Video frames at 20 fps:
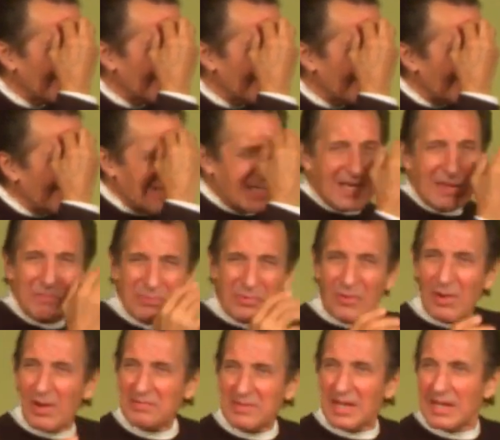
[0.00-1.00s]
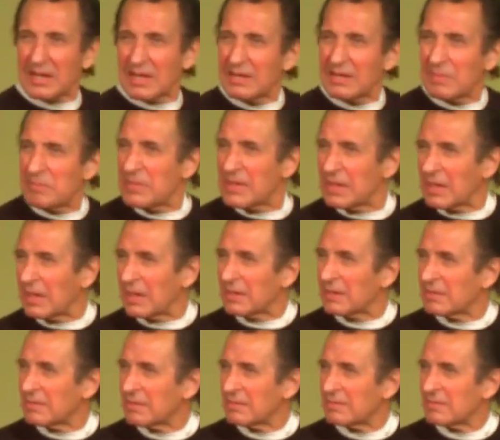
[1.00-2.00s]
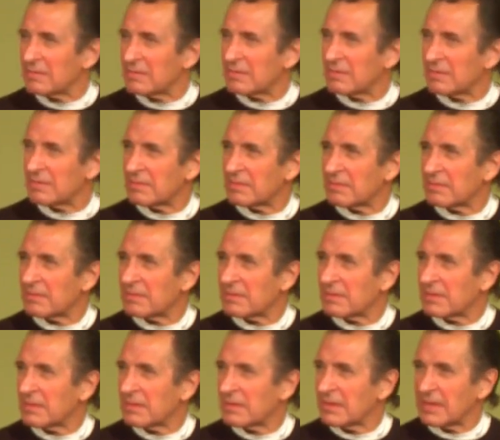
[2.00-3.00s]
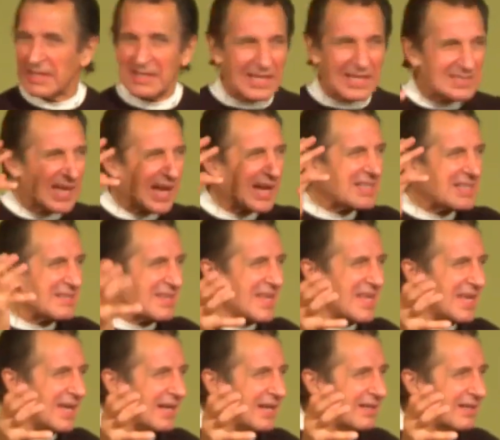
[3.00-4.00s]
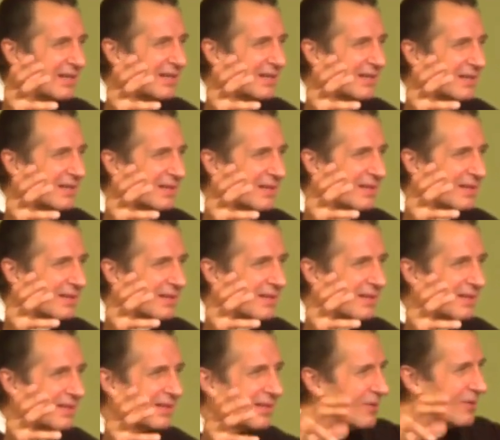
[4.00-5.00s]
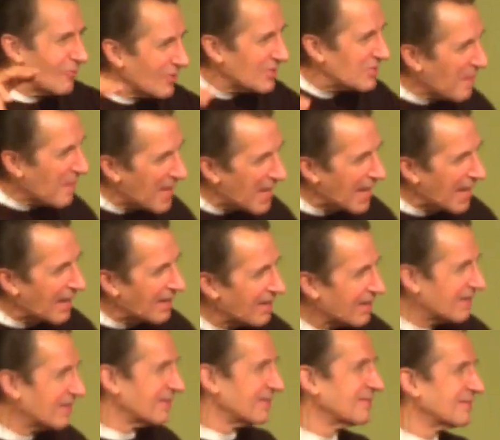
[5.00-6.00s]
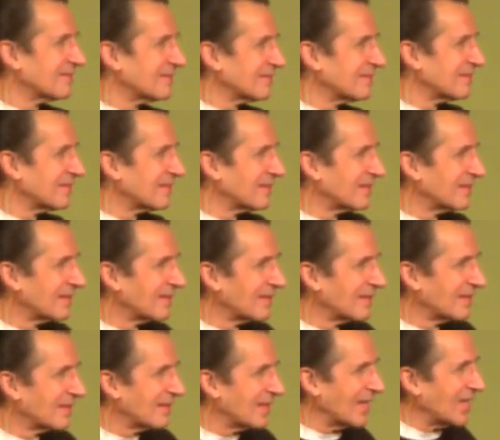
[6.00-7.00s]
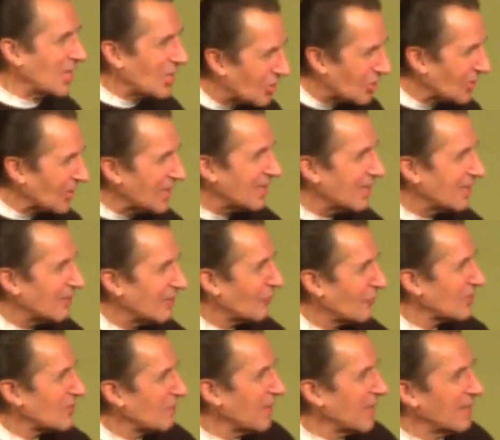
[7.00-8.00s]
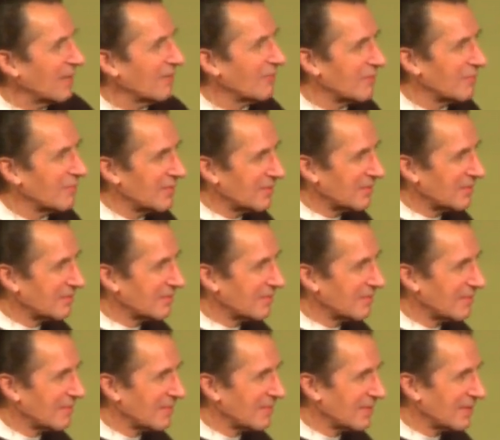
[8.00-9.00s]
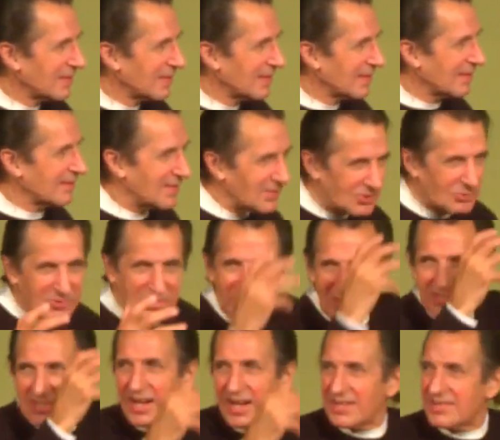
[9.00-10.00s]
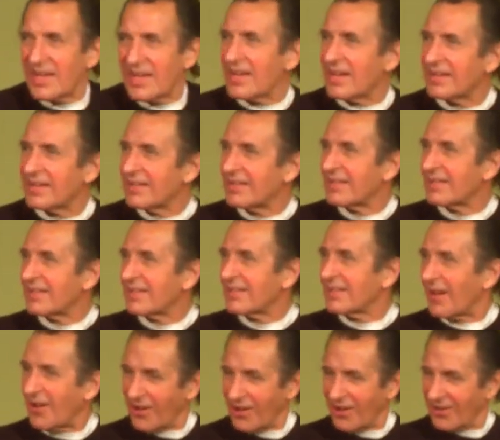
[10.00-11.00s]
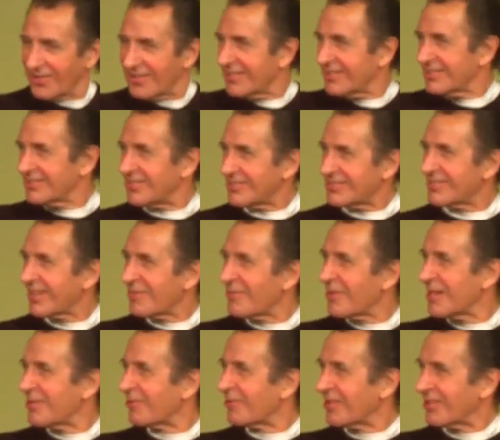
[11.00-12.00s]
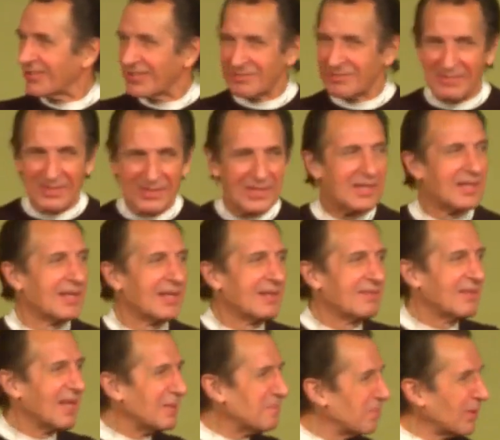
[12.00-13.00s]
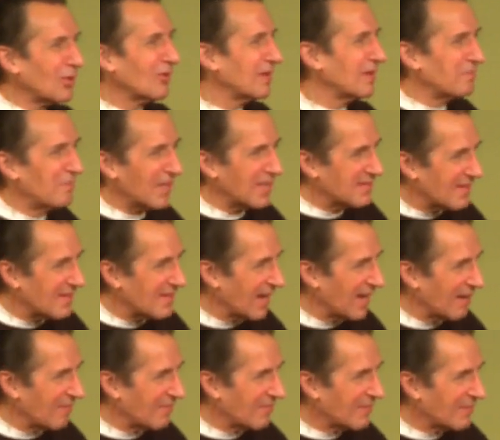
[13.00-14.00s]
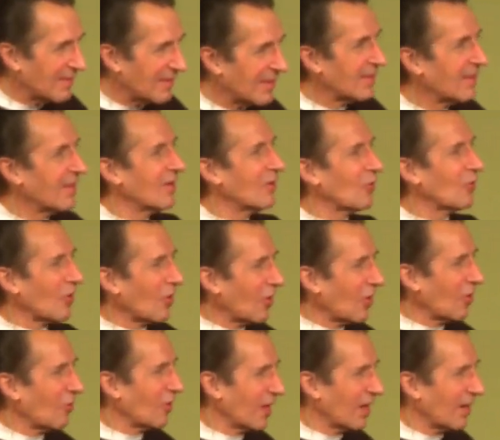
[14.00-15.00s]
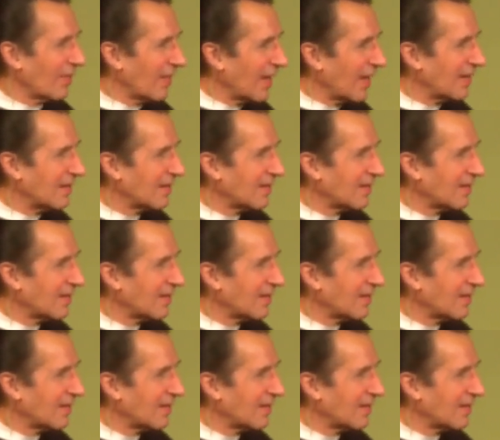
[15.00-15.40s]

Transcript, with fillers: And he brought that into being. And his idea was man. And he created the first man and woman. This was his idea. Oh, just the way he wanted them. They blew it big time. We're all aware of that.